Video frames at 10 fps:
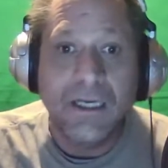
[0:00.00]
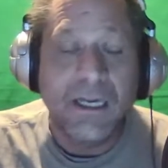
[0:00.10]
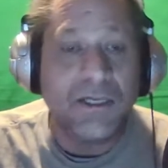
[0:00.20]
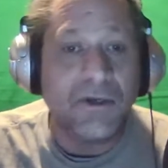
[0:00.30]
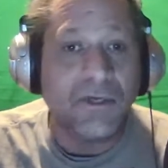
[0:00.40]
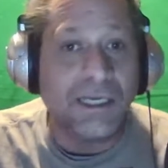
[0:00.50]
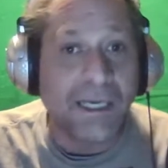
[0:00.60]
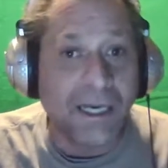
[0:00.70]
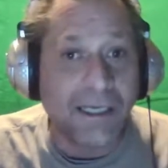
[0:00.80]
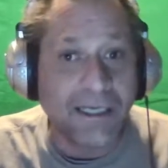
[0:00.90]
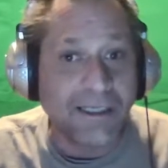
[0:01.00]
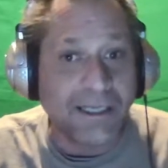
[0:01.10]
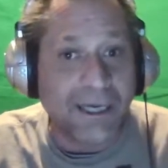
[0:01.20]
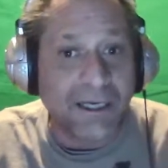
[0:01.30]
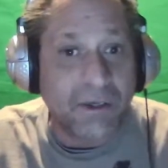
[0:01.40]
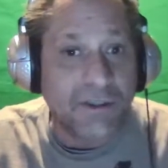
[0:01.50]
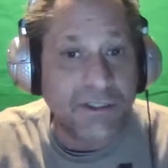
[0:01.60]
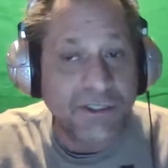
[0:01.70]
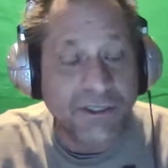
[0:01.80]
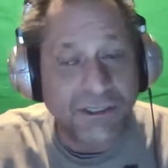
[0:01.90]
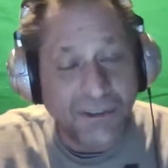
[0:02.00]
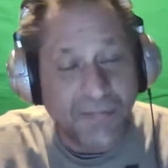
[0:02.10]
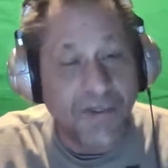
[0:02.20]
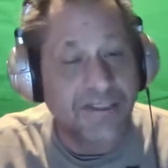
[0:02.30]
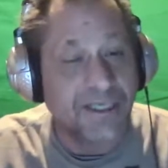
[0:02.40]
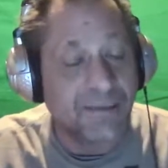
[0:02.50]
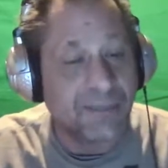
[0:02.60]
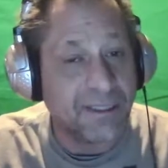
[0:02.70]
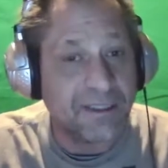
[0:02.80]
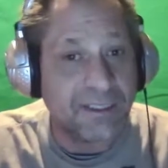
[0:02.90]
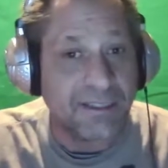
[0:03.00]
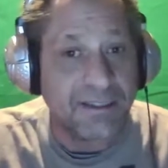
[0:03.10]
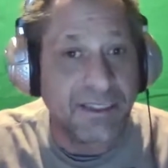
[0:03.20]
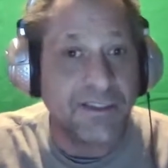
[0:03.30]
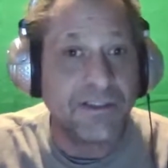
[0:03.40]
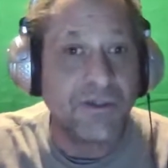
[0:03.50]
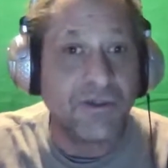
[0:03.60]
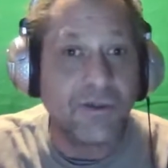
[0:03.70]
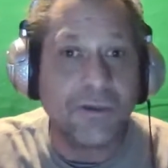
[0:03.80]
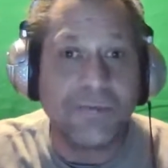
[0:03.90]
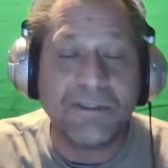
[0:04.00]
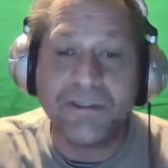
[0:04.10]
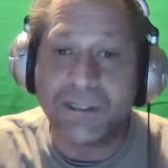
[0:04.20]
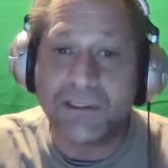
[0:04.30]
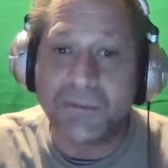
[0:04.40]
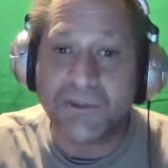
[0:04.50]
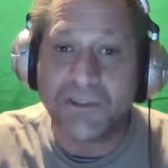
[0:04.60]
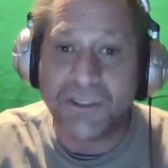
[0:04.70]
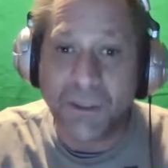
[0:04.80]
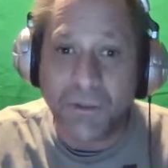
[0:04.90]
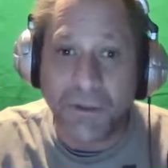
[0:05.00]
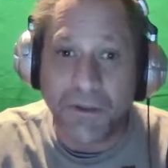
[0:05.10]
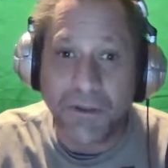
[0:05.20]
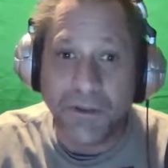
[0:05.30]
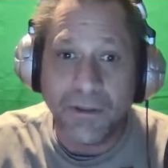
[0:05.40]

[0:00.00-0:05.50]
And you cannot get a diagnosis on some things like PTSD until you have been 6 months sober.